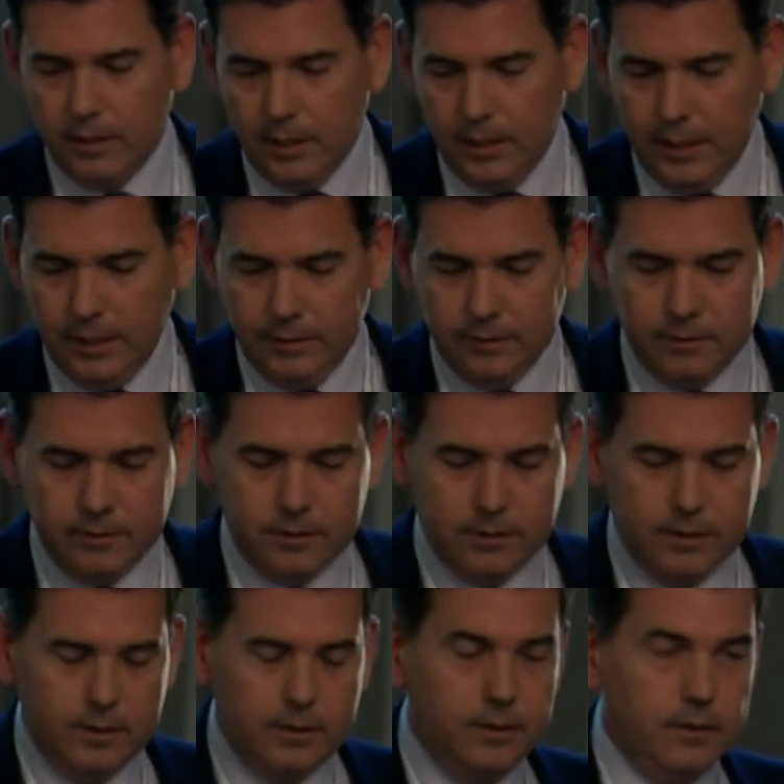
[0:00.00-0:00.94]
and
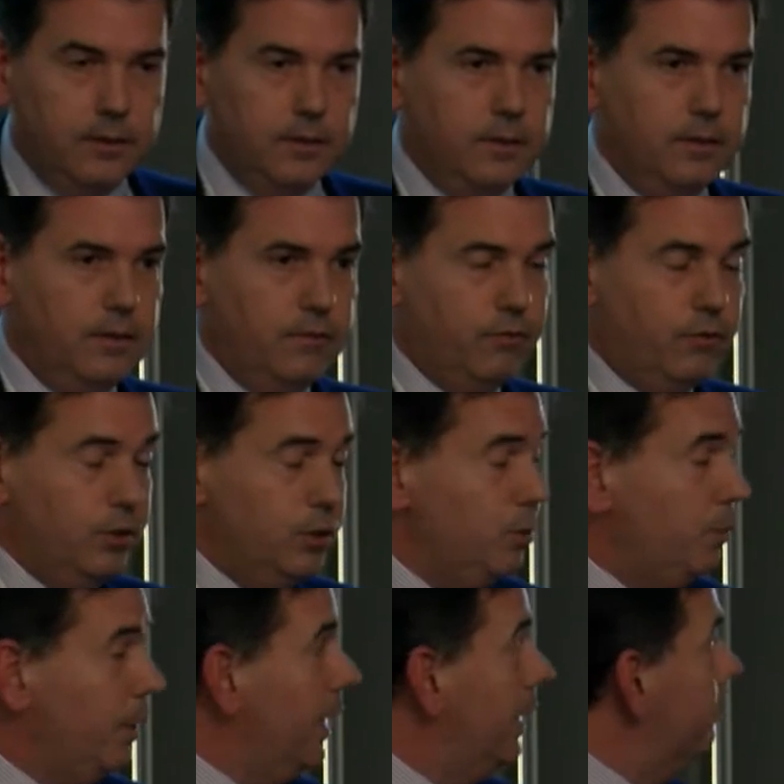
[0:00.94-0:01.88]
of course
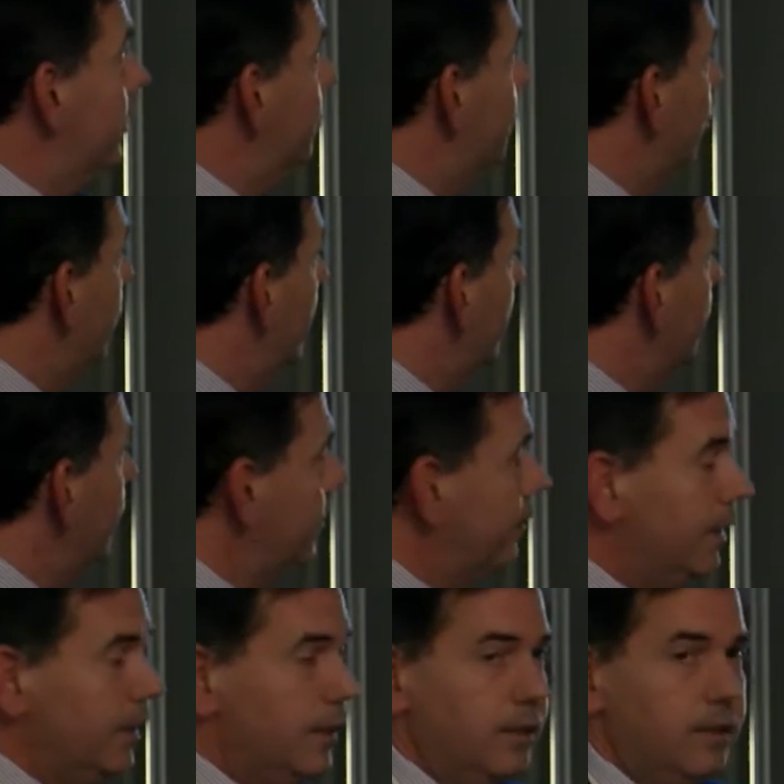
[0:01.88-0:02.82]
we have the problem with
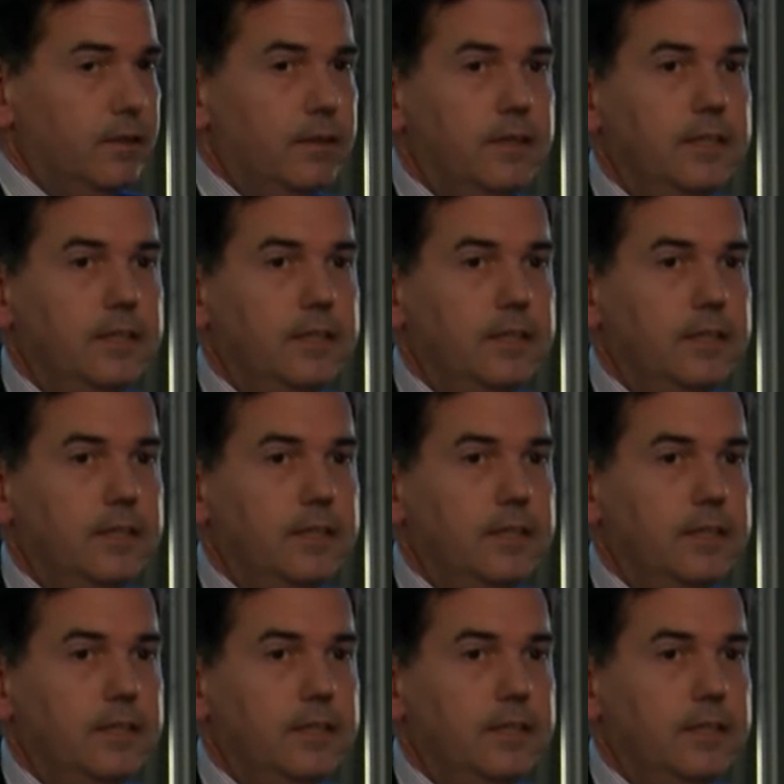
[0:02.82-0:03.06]
the